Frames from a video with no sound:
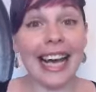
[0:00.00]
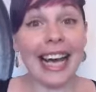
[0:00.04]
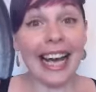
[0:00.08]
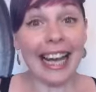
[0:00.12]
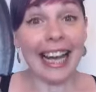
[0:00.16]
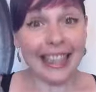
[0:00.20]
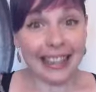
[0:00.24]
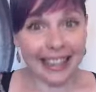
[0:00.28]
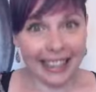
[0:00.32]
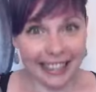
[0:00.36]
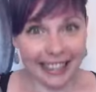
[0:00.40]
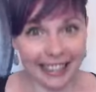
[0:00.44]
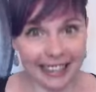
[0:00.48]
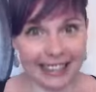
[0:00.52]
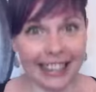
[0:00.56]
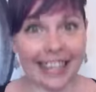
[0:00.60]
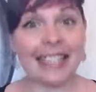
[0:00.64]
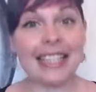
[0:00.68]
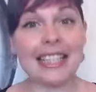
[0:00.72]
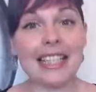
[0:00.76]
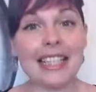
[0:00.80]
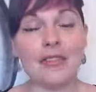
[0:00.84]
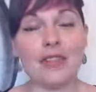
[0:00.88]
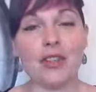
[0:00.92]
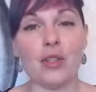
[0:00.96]
And then
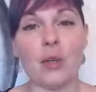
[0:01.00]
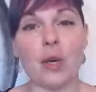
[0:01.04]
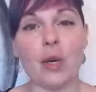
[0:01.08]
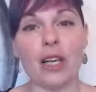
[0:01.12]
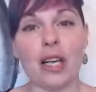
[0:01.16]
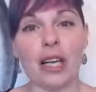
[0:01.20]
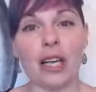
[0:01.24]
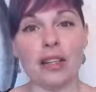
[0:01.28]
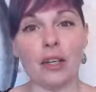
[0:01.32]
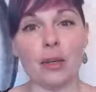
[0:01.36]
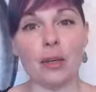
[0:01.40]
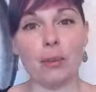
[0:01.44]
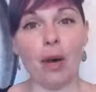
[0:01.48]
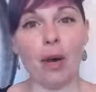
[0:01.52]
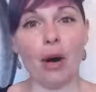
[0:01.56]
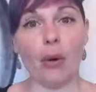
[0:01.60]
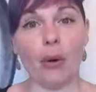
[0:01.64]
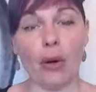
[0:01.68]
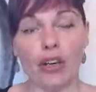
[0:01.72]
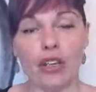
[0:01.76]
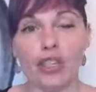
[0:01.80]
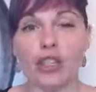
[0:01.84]
that gives you another power.